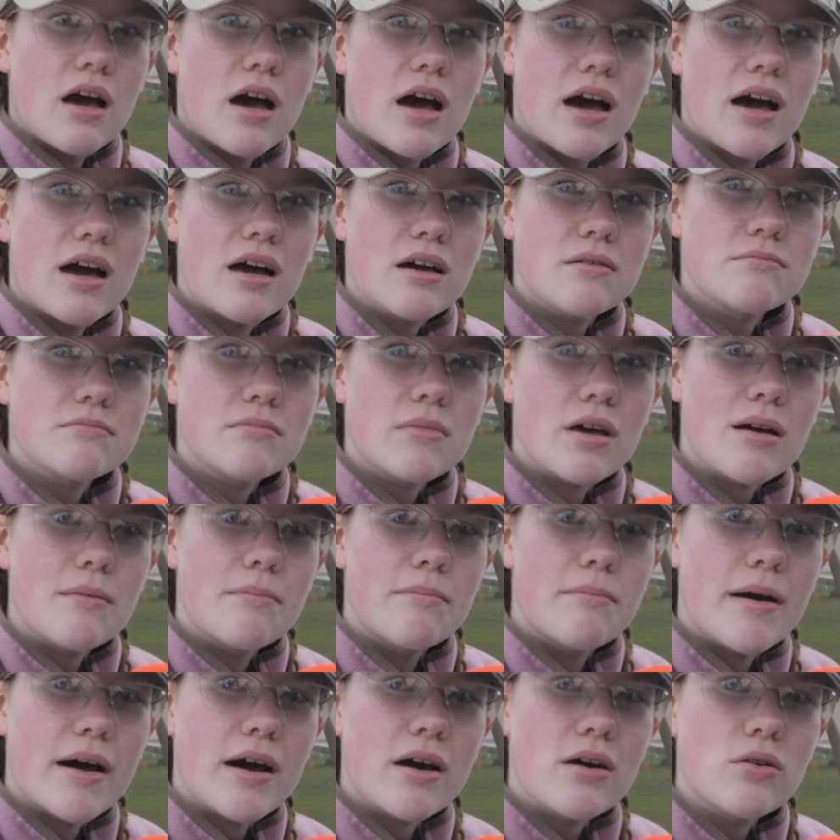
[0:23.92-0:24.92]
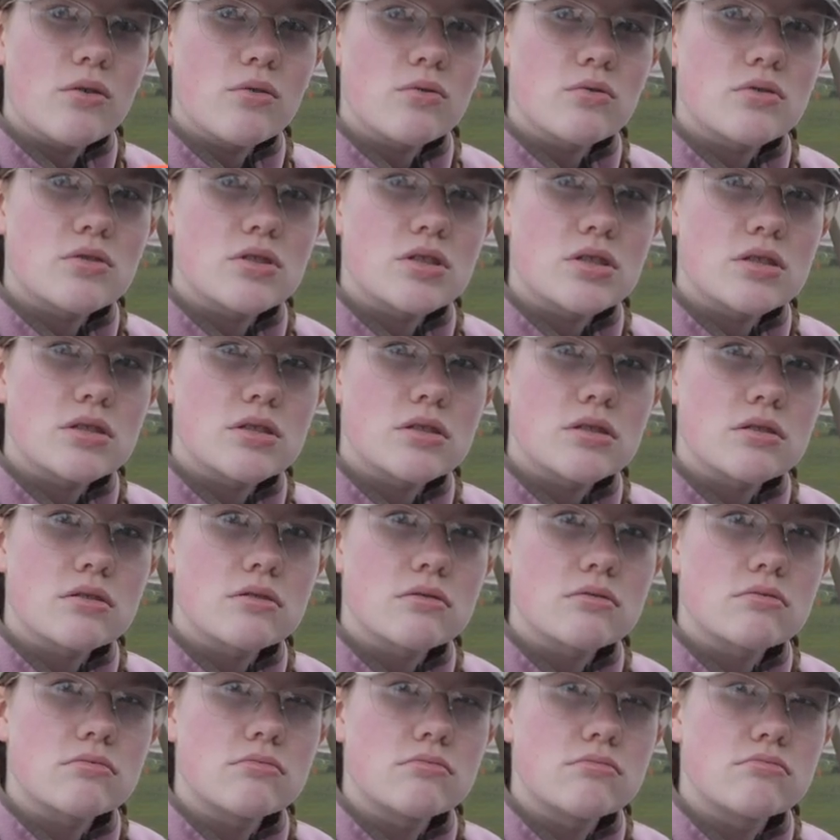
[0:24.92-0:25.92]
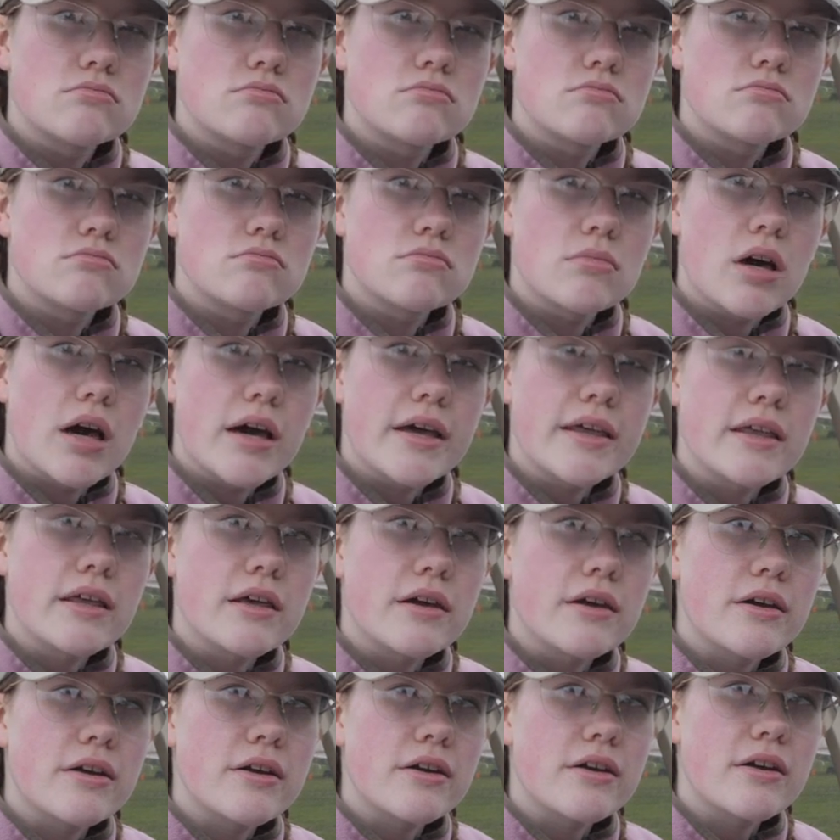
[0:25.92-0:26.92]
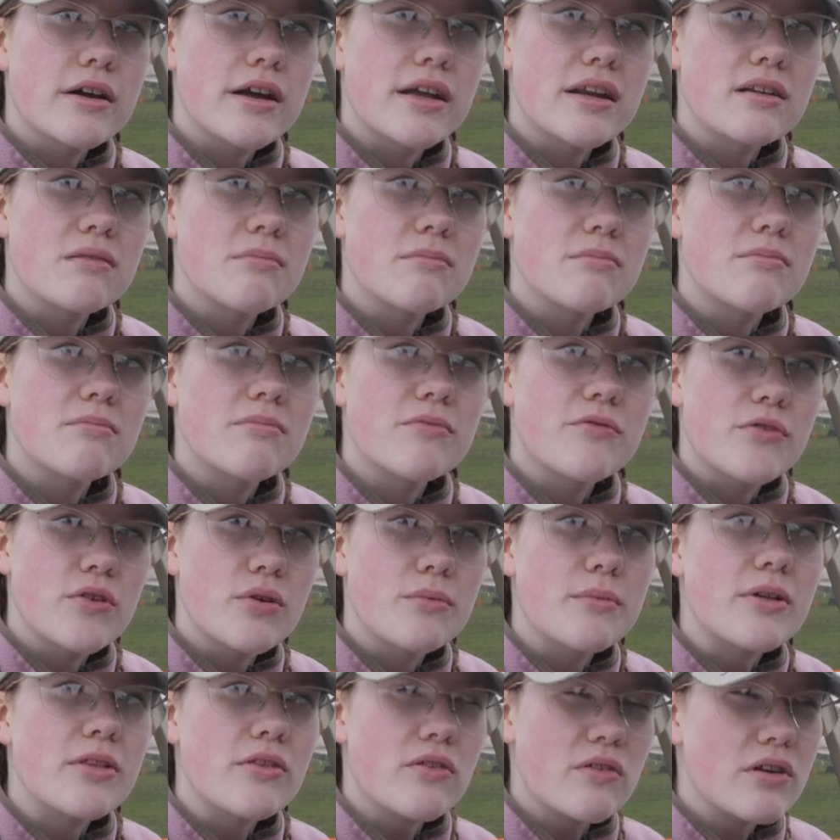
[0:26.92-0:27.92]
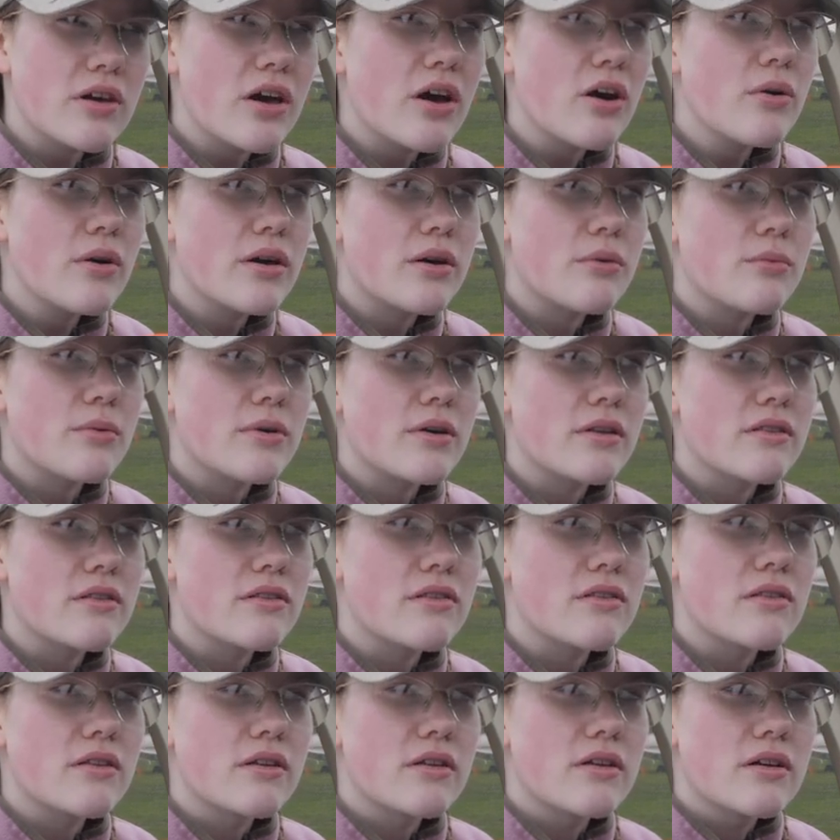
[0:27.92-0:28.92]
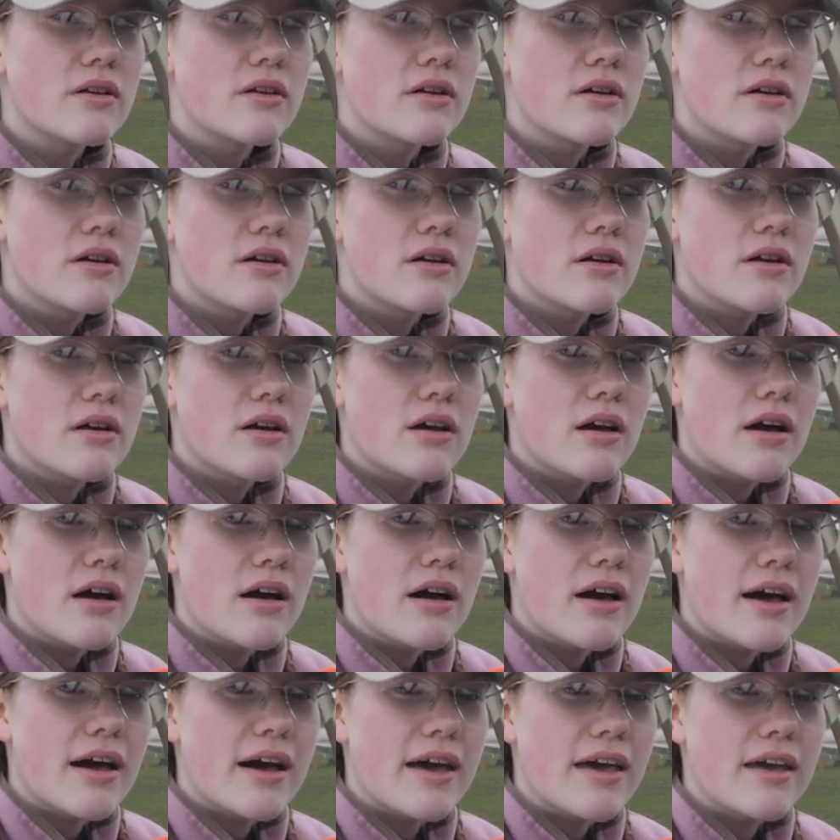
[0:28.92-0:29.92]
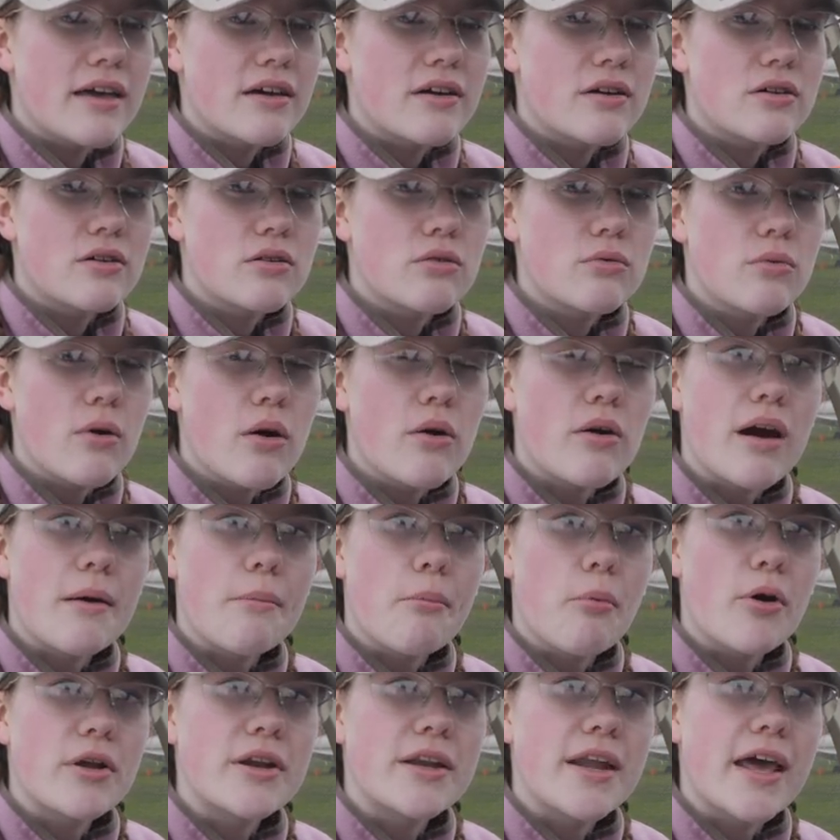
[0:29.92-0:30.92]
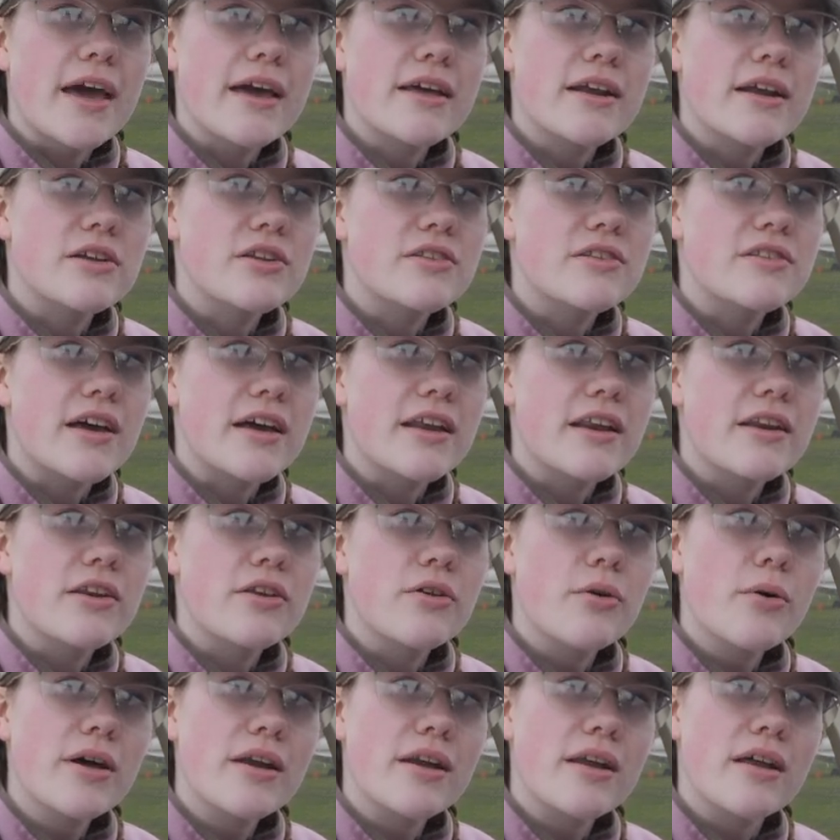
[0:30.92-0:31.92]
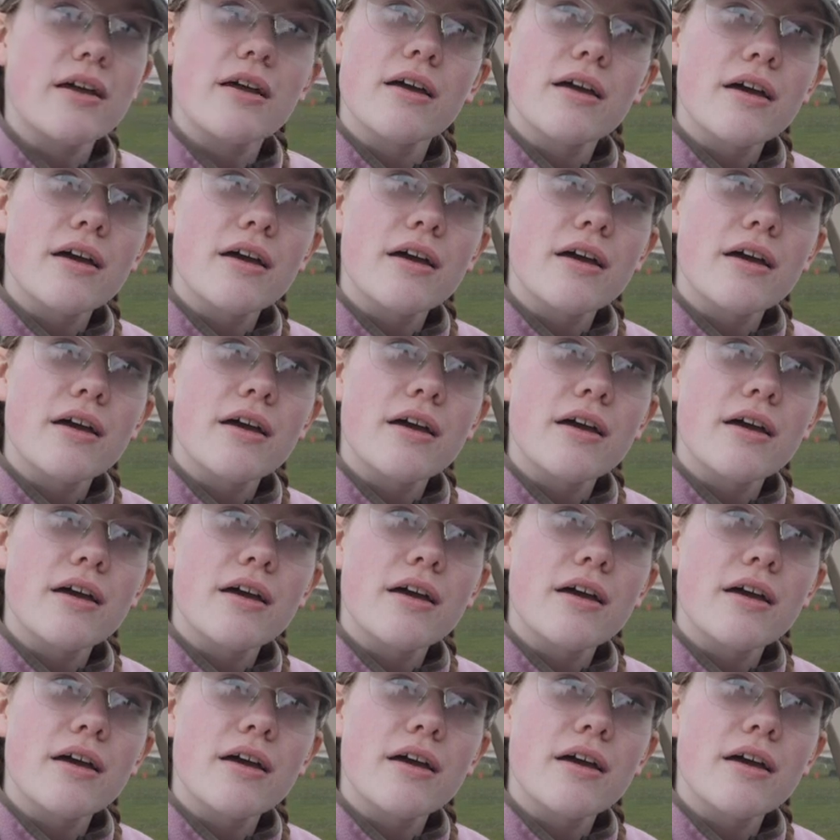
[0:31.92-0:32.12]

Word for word: Um, about a year and a few months ago. It was I woke up one day and I decided, you know what?